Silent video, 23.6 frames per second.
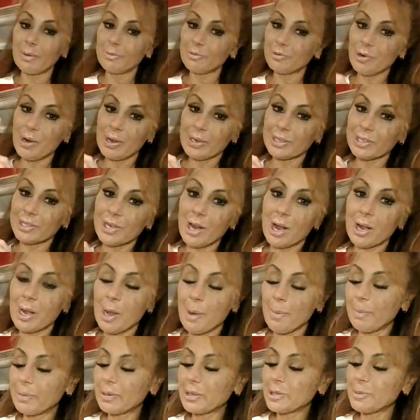I'm trying to stock
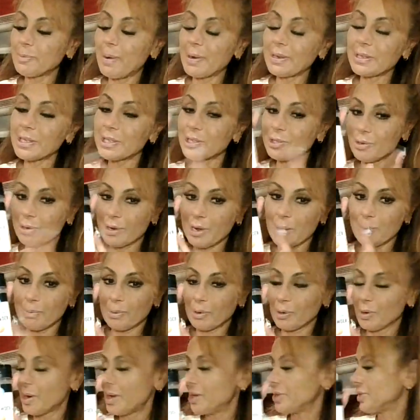up on the spices, so I got
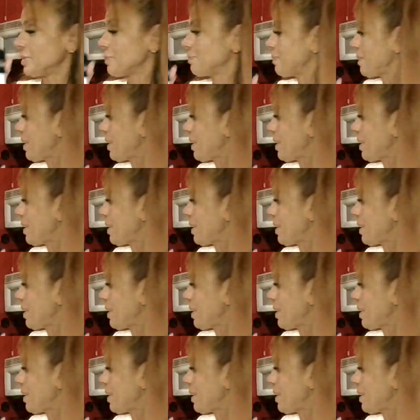more onion